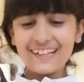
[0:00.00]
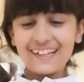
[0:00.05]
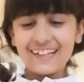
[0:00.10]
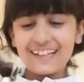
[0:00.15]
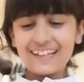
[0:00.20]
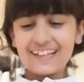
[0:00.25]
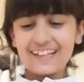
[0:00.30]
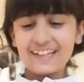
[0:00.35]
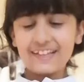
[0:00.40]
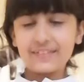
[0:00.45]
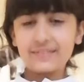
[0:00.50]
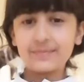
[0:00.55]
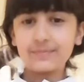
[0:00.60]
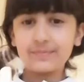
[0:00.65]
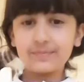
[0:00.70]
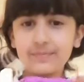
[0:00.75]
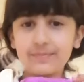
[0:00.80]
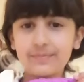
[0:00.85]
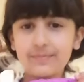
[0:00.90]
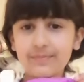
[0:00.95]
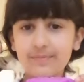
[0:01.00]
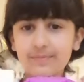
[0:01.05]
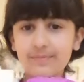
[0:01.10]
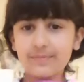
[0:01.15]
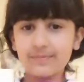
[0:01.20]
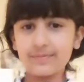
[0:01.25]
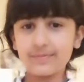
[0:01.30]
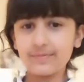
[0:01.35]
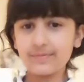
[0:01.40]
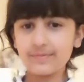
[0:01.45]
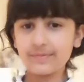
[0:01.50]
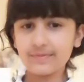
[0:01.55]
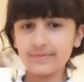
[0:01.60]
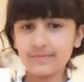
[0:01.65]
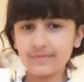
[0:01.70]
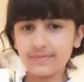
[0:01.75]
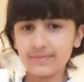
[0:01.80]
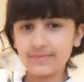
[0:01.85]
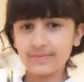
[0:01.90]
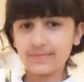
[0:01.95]
Look how crazy I am. I just
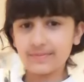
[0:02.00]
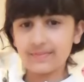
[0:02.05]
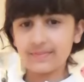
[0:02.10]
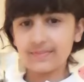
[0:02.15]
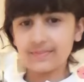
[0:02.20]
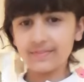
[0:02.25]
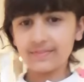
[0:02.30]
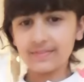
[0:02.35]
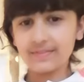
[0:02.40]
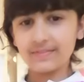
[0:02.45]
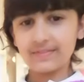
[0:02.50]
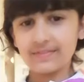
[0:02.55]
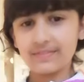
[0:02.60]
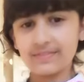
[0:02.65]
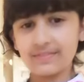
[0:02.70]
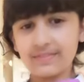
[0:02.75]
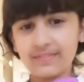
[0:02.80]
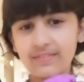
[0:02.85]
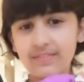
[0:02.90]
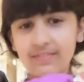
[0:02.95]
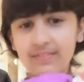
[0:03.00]
went to the school disco.